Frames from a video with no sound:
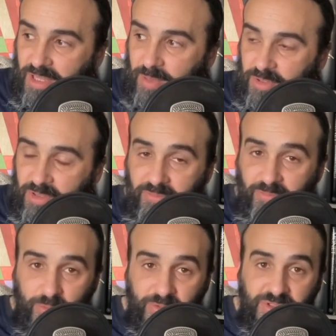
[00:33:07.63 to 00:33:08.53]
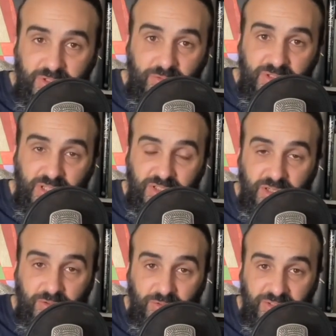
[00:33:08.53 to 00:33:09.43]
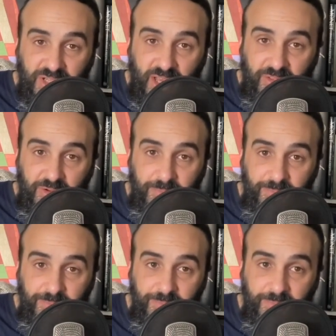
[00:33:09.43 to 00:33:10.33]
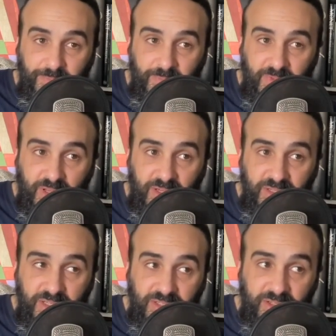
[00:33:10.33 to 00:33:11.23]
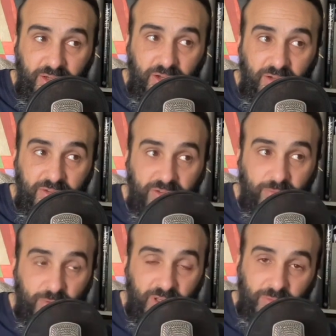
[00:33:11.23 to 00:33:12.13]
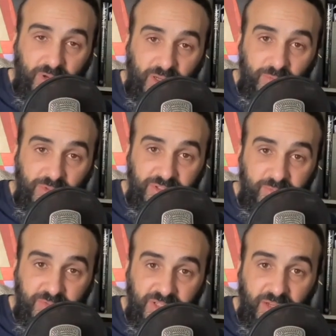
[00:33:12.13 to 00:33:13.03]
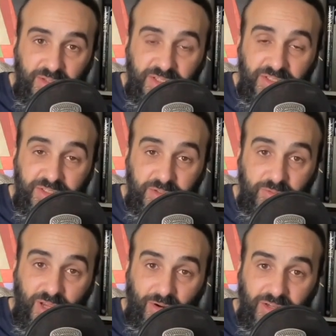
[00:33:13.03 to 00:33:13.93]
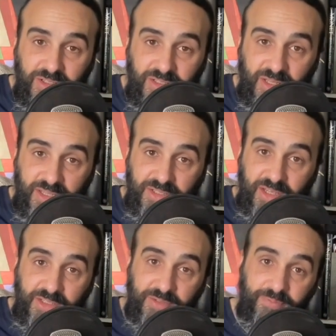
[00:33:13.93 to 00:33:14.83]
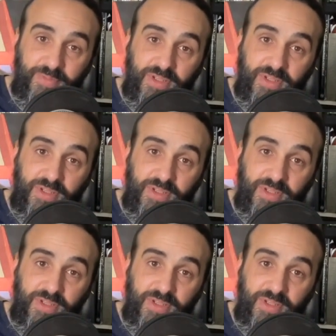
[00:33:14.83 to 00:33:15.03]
I'm looking forward to stitching it all together I need uh, three other elements because I only did two characters last night.